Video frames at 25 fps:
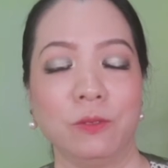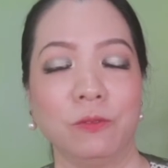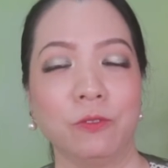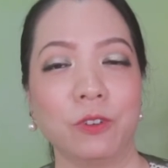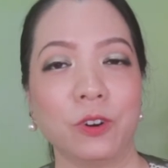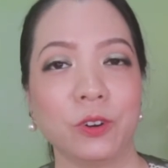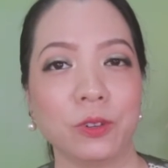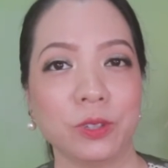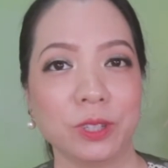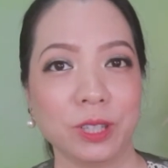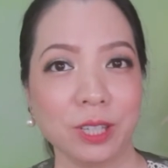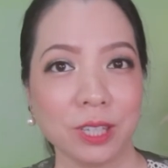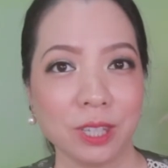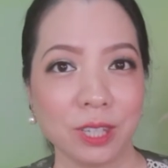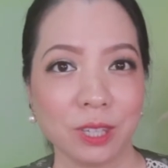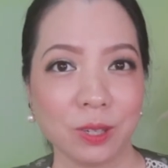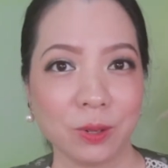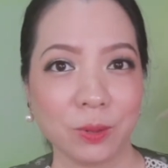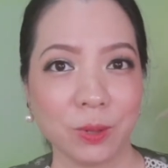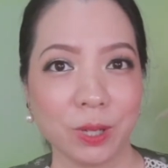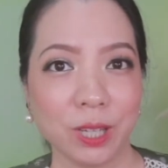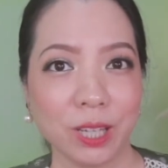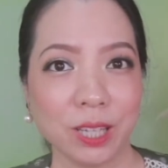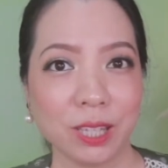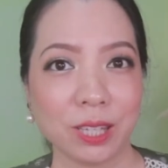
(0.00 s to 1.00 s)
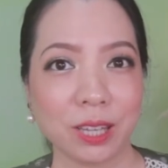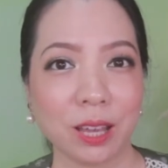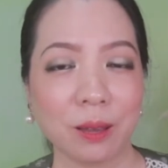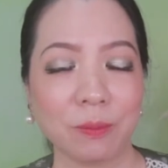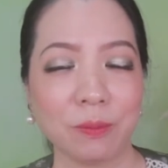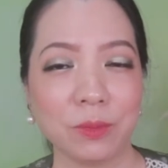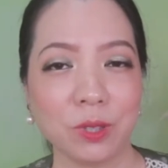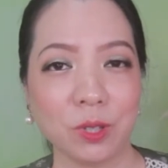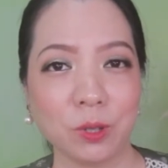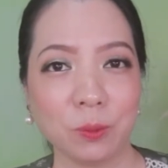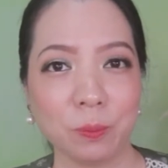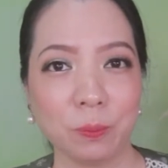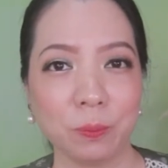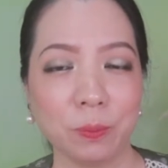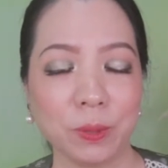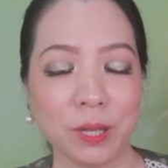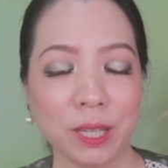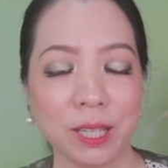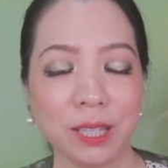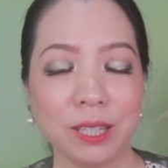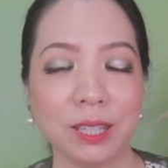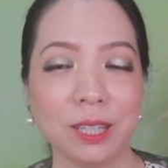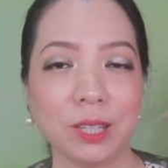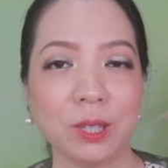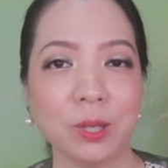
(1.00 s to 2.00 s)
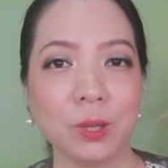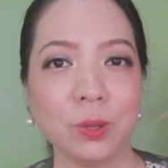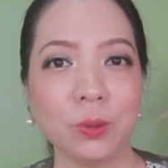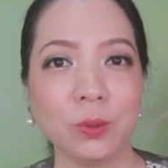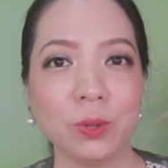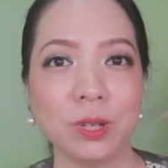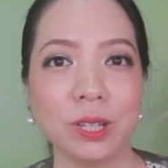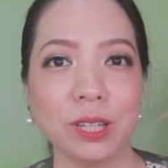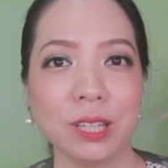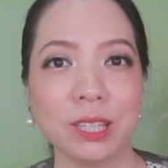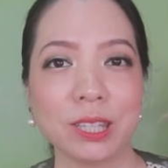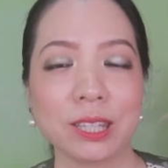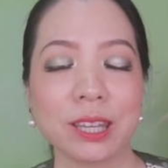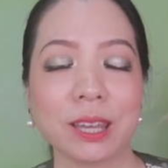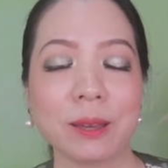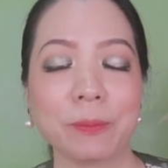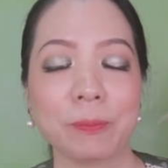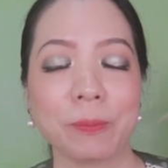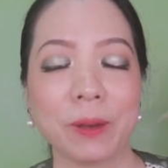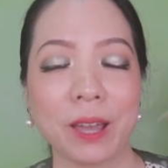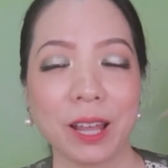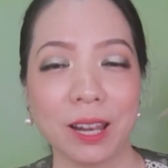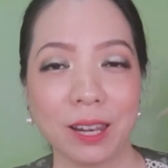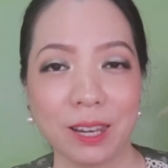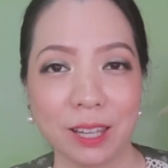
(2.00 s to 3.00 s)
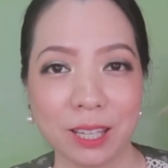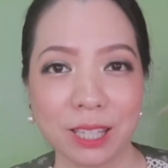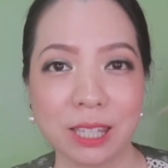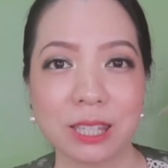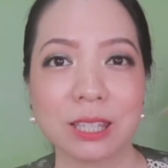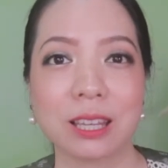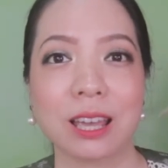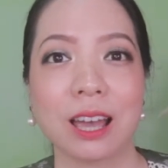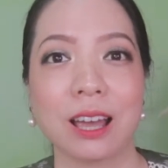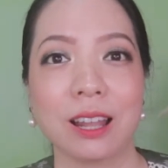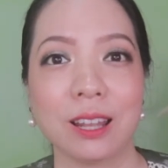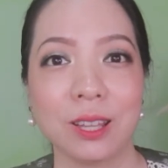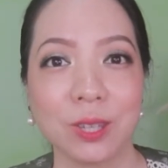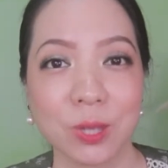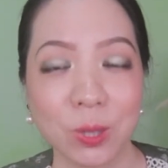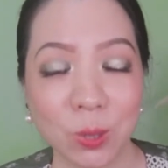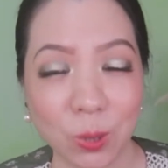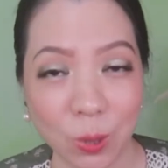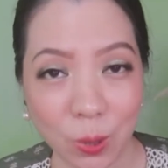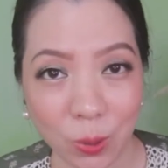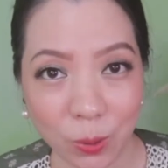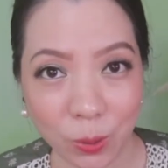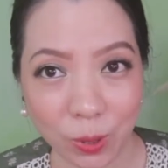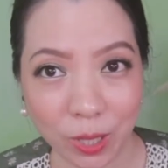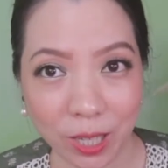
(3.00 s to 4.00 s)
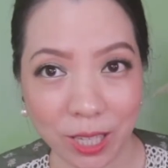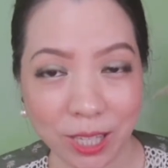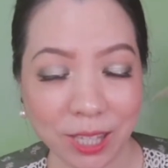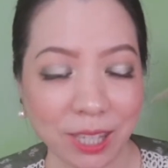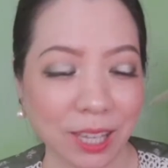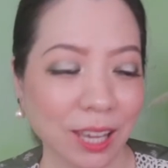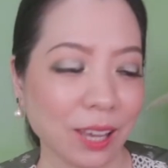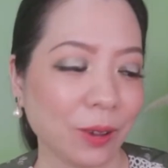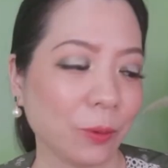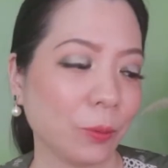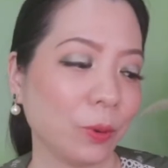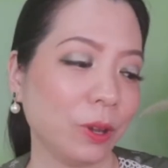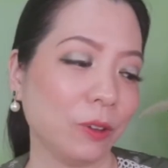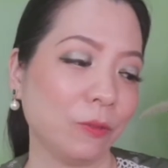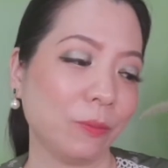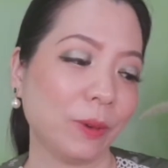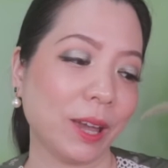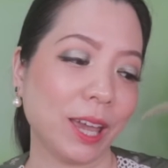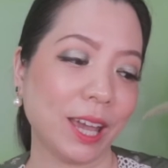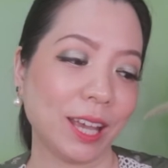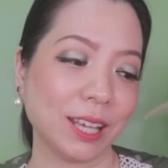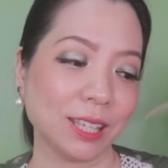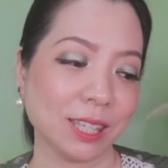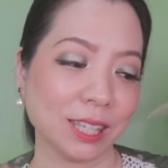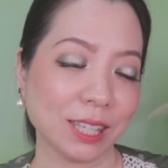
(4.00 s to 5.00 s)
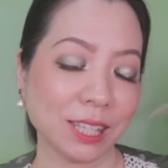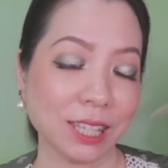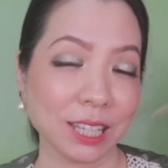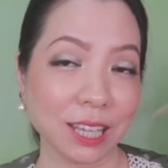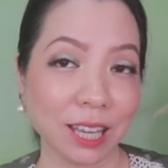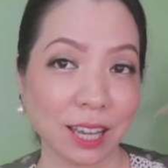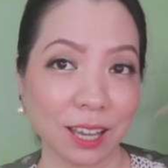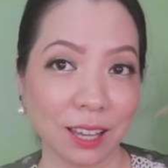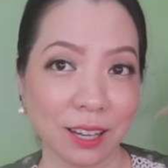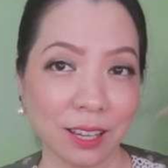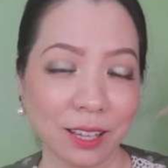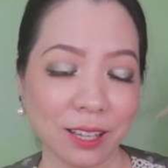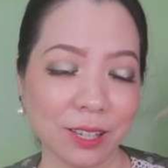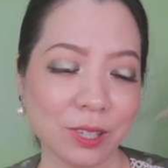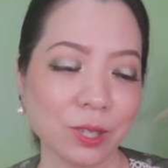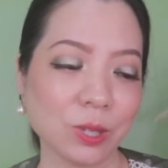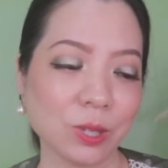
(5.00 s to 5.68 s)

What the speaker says: for this series I'm duping the new release palettes color stories with my existing colors.